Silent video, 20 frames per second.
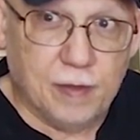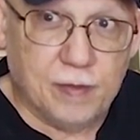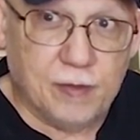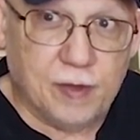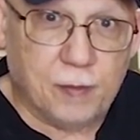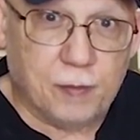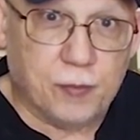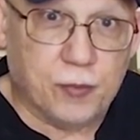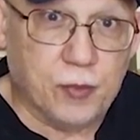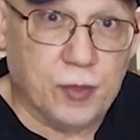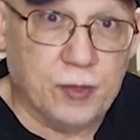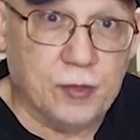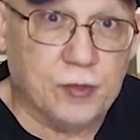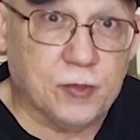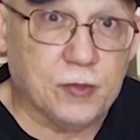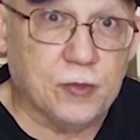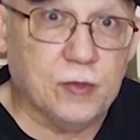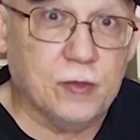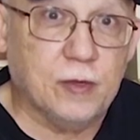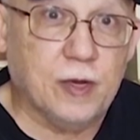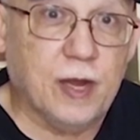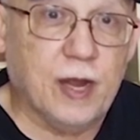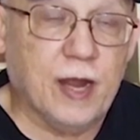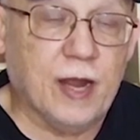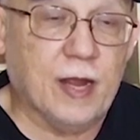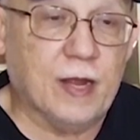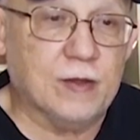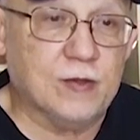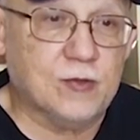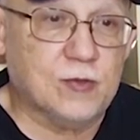The printer
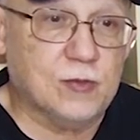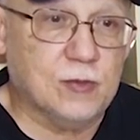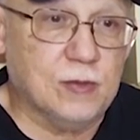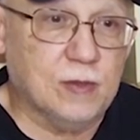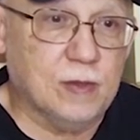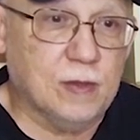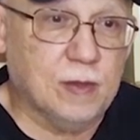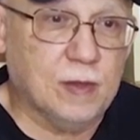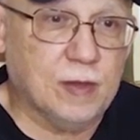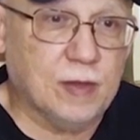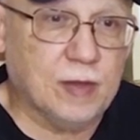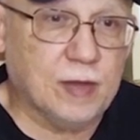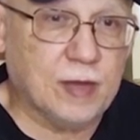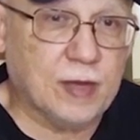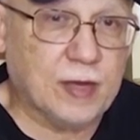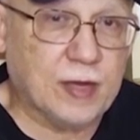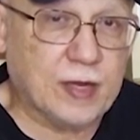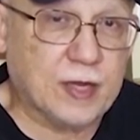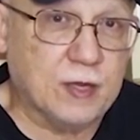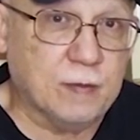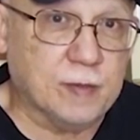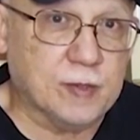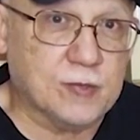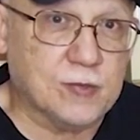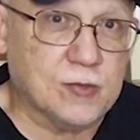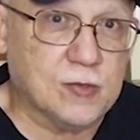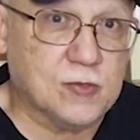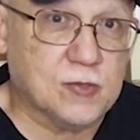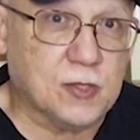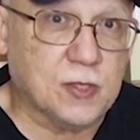has vacuum
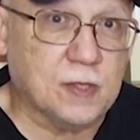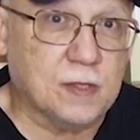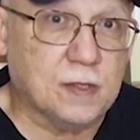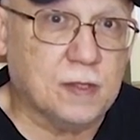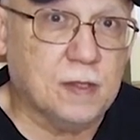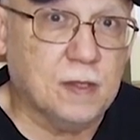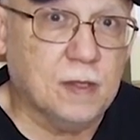assisted